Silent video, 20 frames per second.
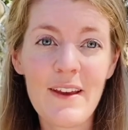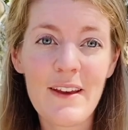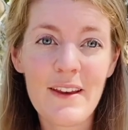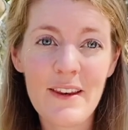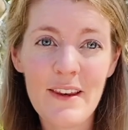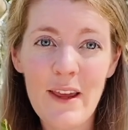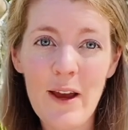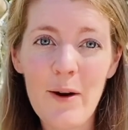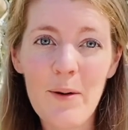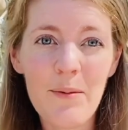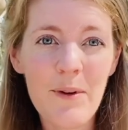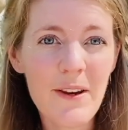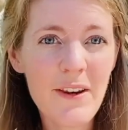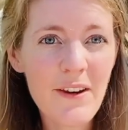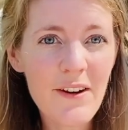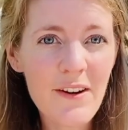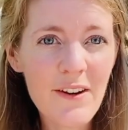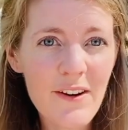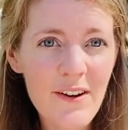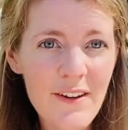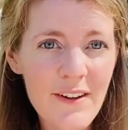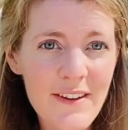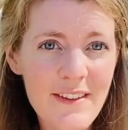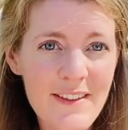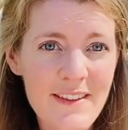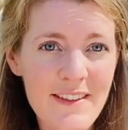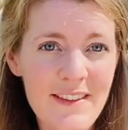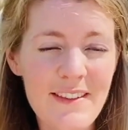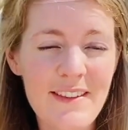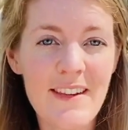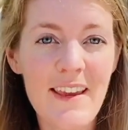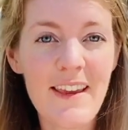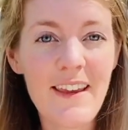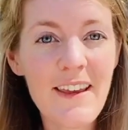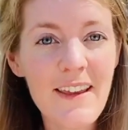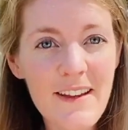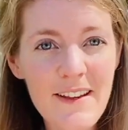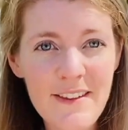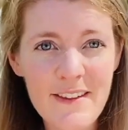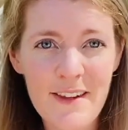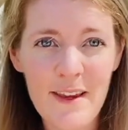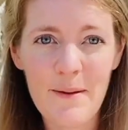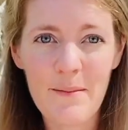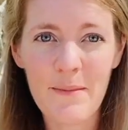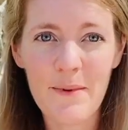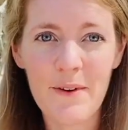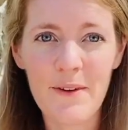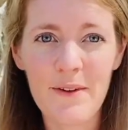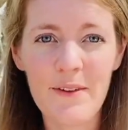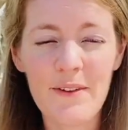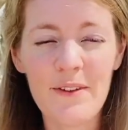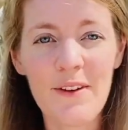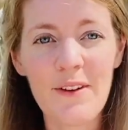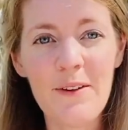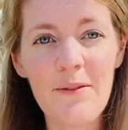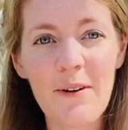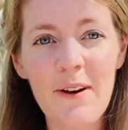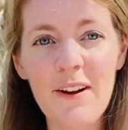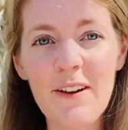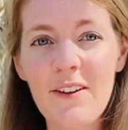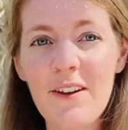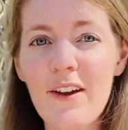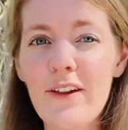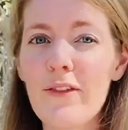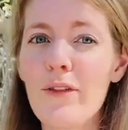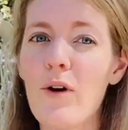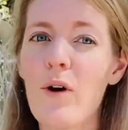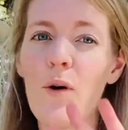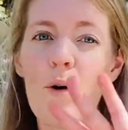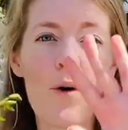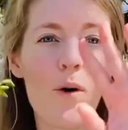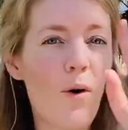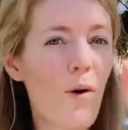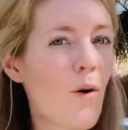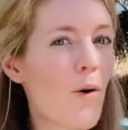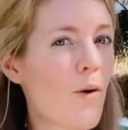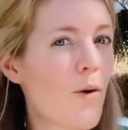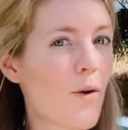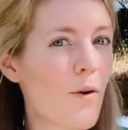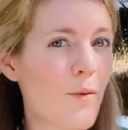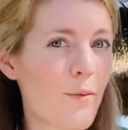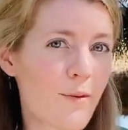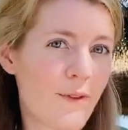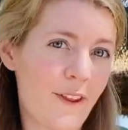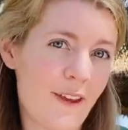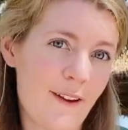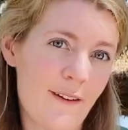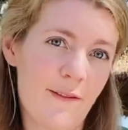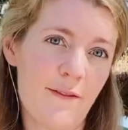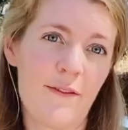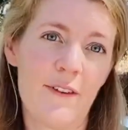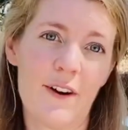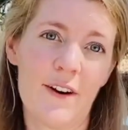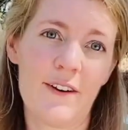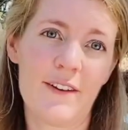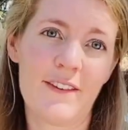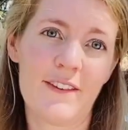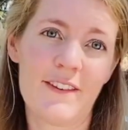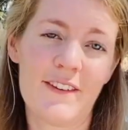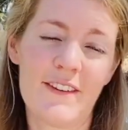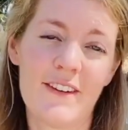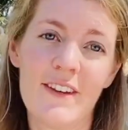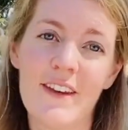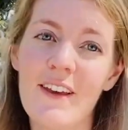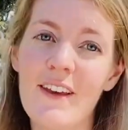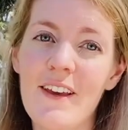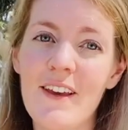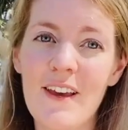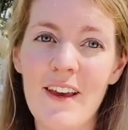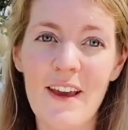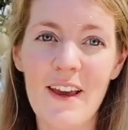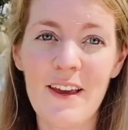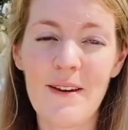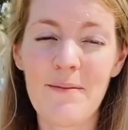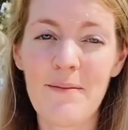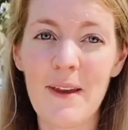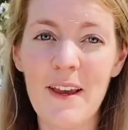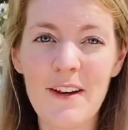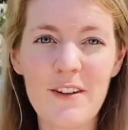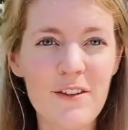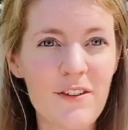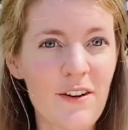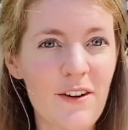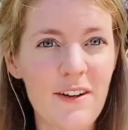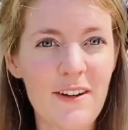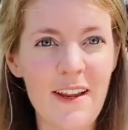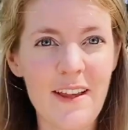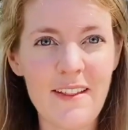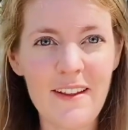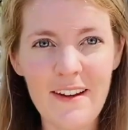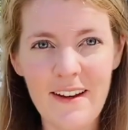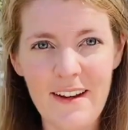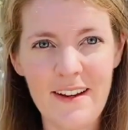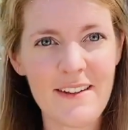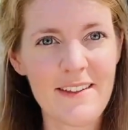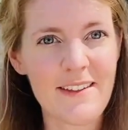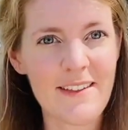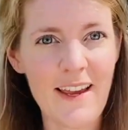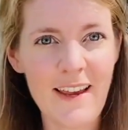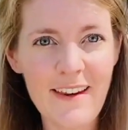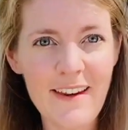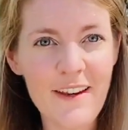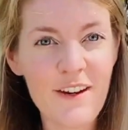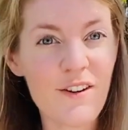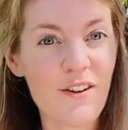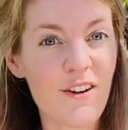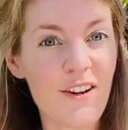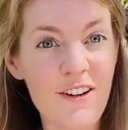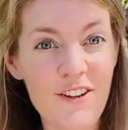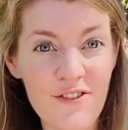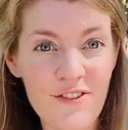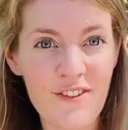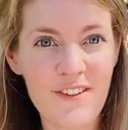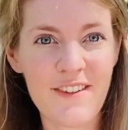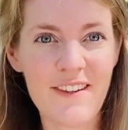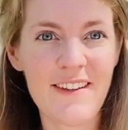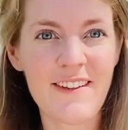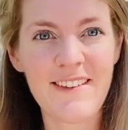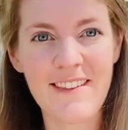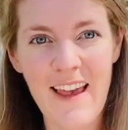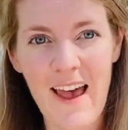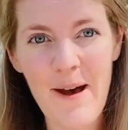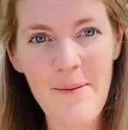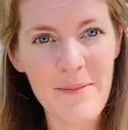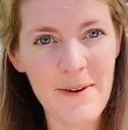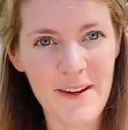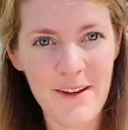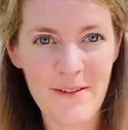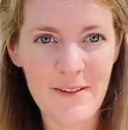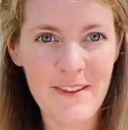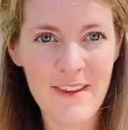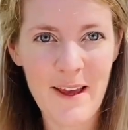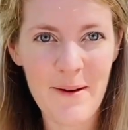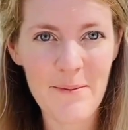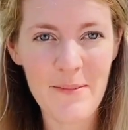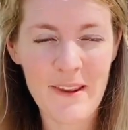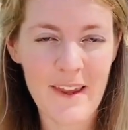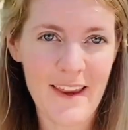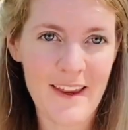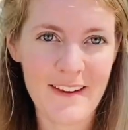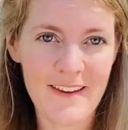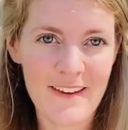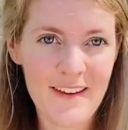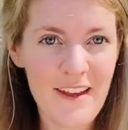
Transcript: Now when you're taking a sample, you want to look at the whole plant first and make sure nothing exciting or interesting is happening with that plant.